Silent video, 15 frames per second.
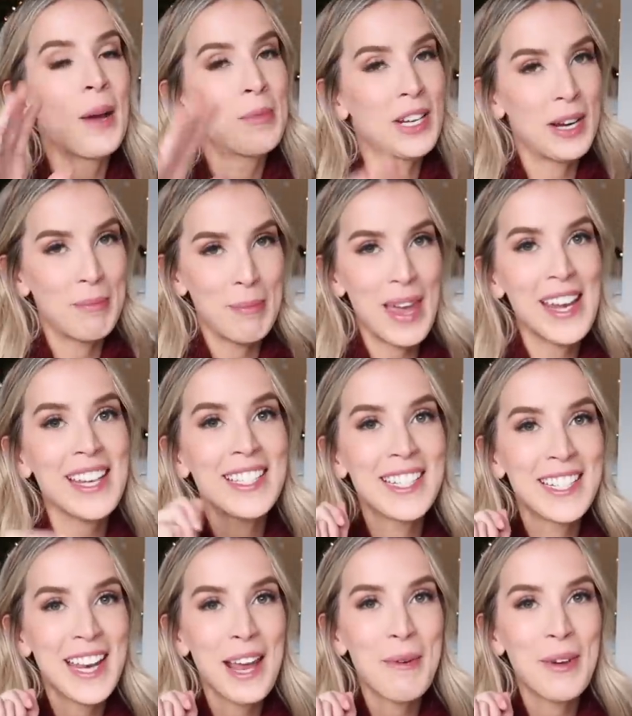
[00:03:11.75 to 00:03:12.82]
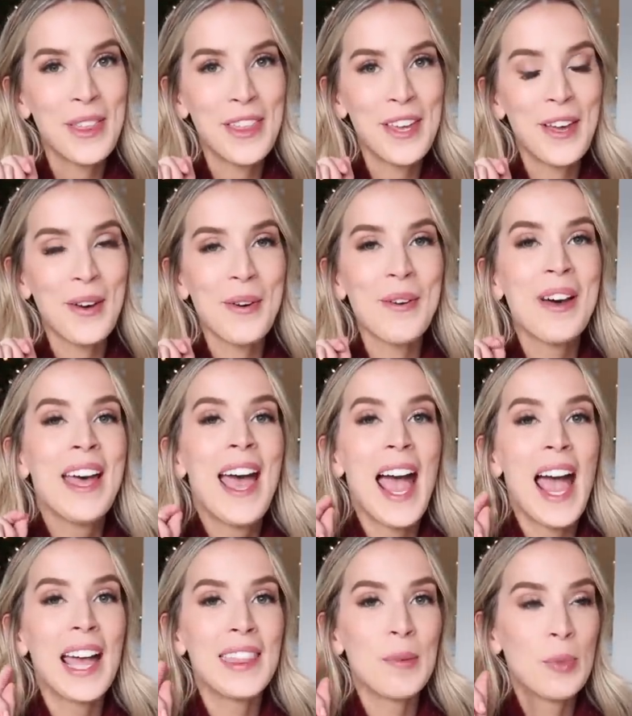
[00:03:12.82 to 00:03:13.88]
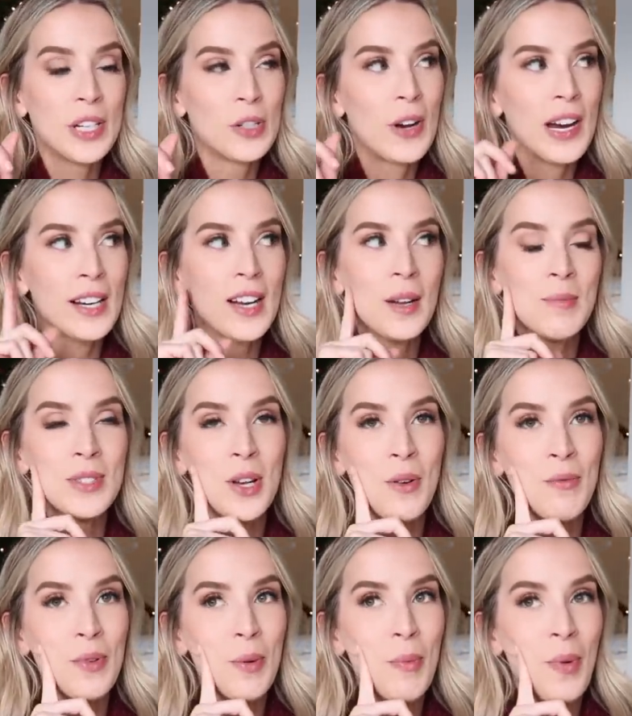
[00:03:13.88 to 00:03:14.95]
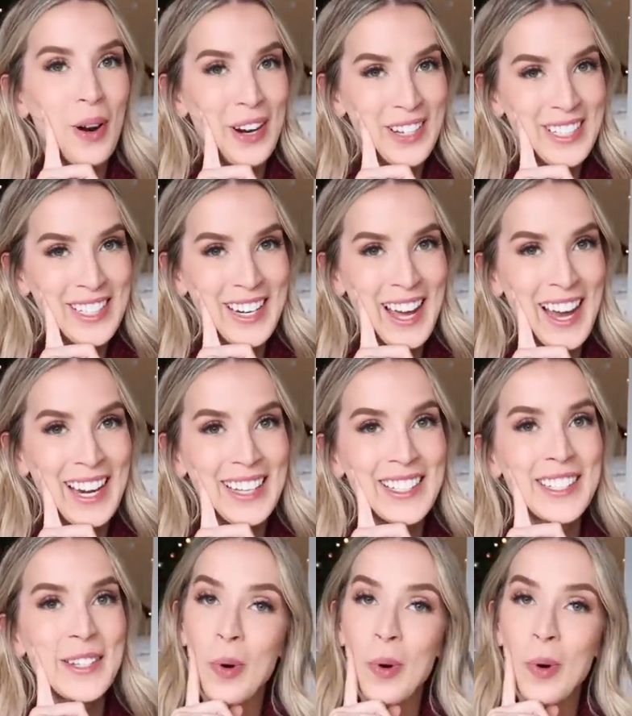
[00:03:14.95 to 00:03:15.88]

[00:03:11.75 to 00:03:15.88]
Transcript: I'm gonna make it today with you, and then when Grant comes home from work tonight,